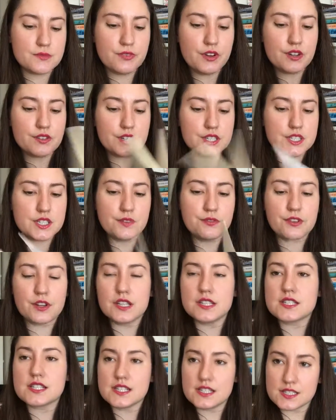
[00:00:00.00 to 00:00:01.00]
very
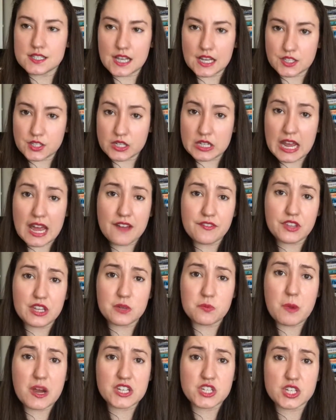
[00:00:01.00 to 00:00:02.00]
different, since I don't have
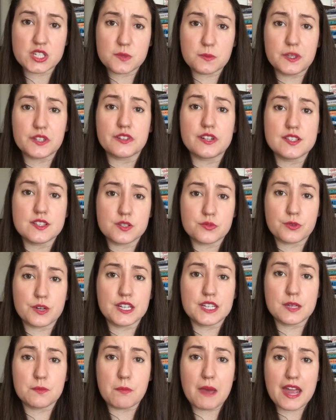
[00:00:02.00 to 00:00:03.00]
that much experience
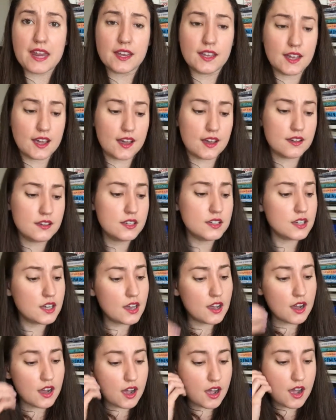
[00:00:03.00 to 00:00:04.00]
reading manga,
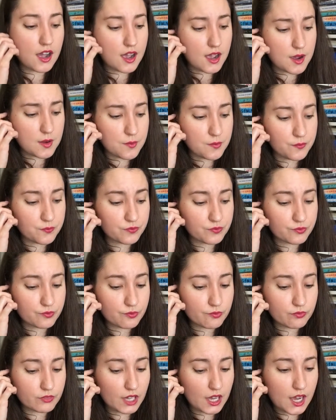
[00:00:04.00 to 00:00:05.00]

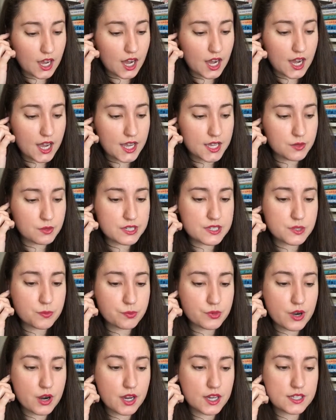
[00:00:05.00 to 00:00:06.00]
I was
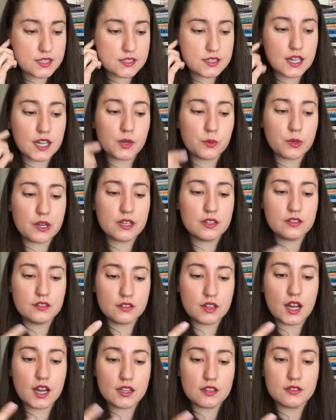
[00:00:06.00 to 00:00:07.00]
surprised that when
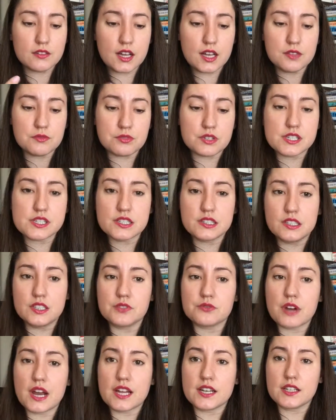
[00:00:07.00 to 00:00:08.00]
I recently
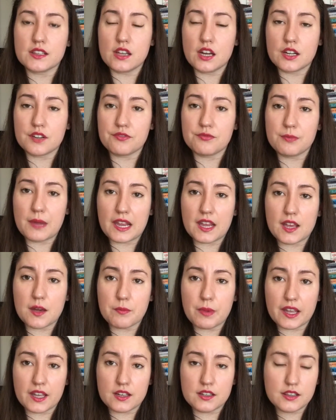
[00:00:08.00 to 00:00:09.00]
read a lot of manga
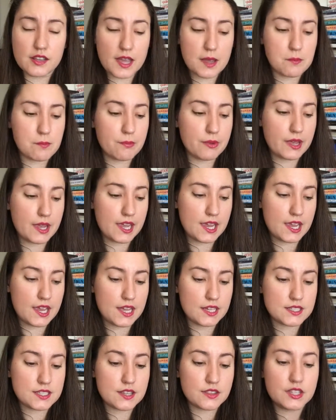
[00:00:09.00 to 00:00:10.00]
by Clamp,
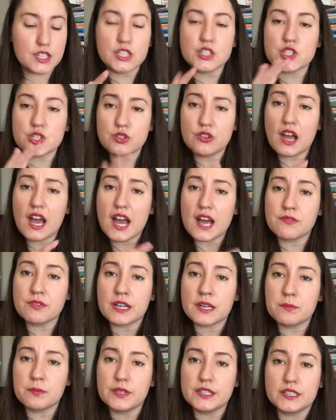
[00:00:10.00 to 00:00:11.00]
and they do have a
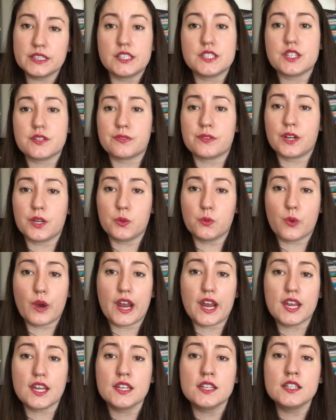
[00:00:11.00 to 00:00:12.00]
completely different
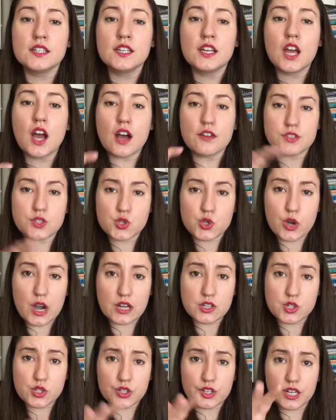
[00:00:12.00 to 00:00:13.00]
way of
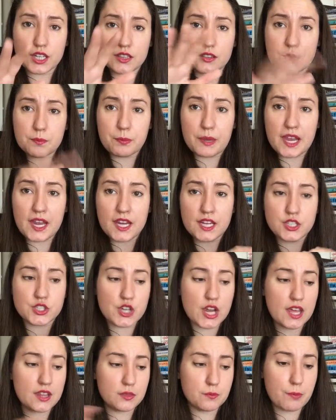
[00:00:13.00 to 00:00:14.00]
structuring the page
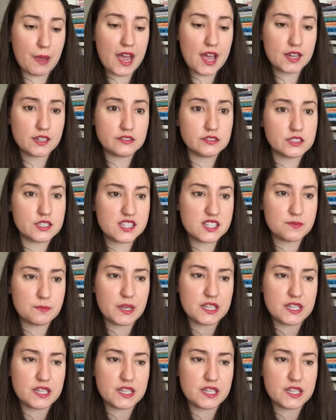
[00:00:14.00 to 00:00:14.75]
and panels,